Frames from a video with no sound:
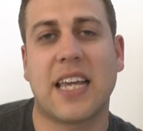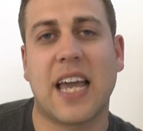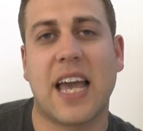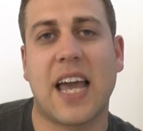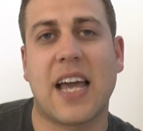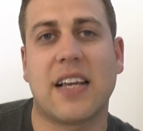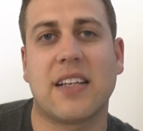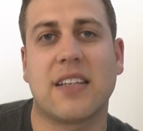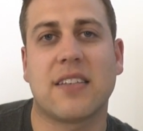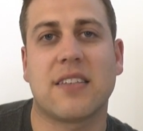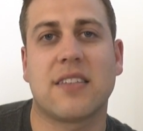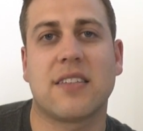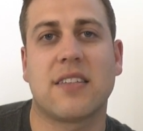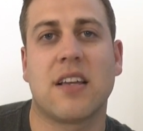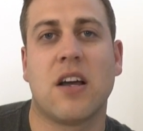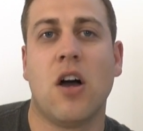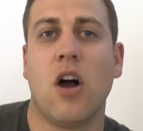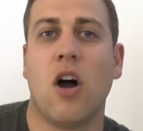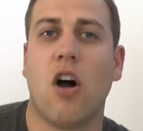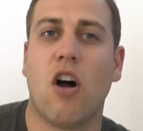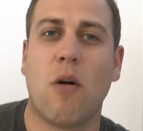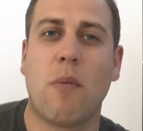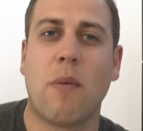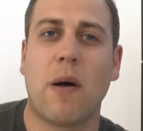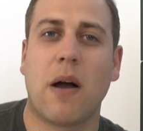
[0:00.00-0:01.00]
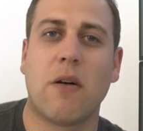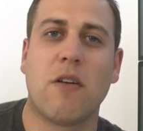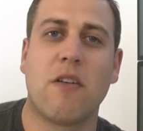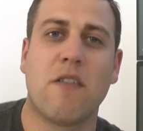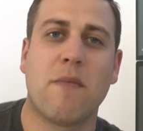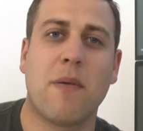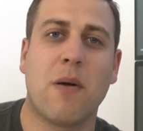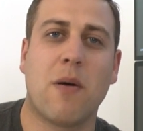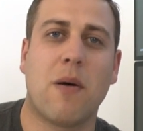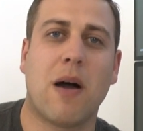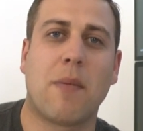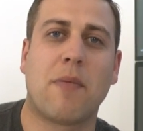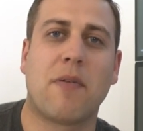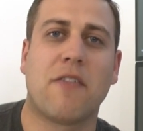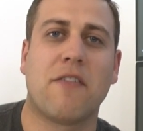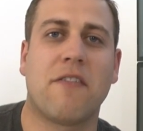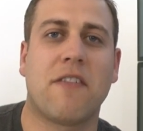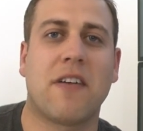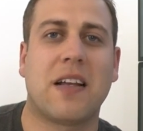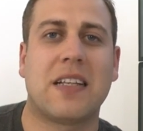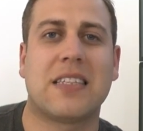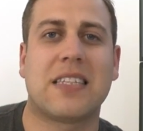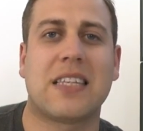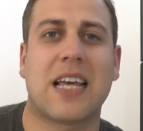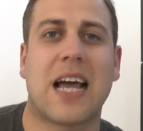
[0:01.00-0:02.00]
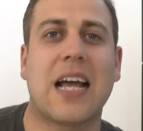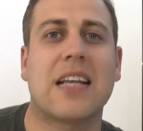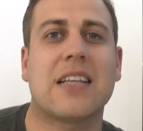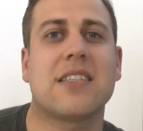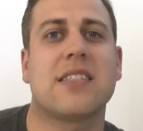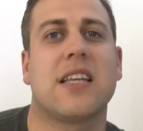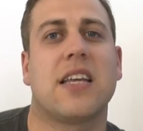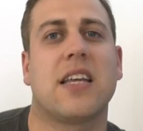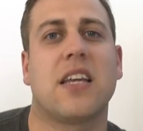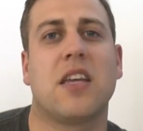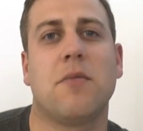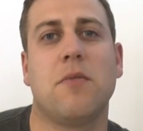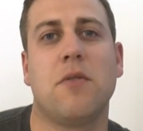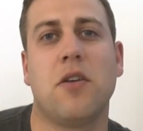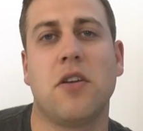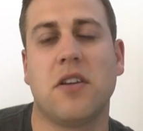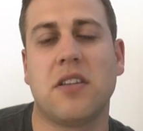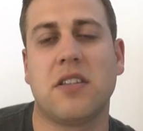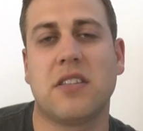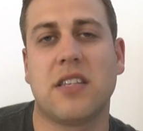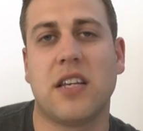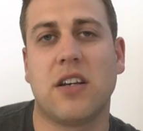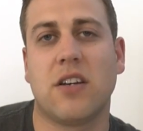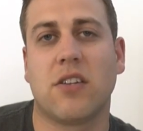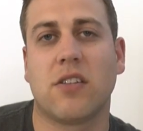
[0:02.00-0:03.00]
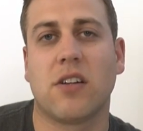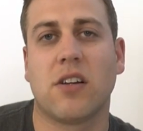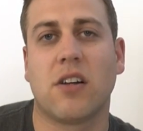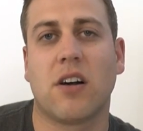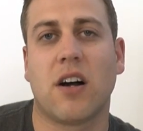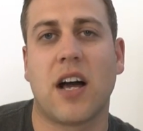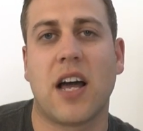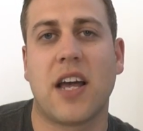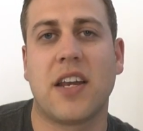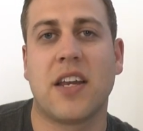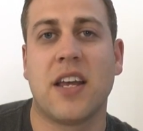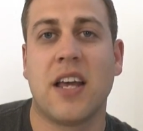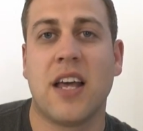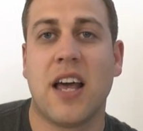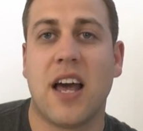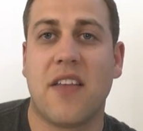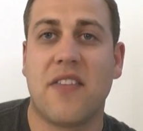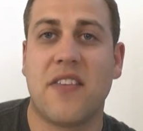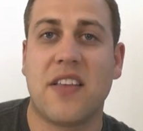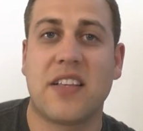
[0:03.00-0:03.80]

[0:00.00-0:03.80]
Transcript: gets. Oppo have built up a fantastic community online, and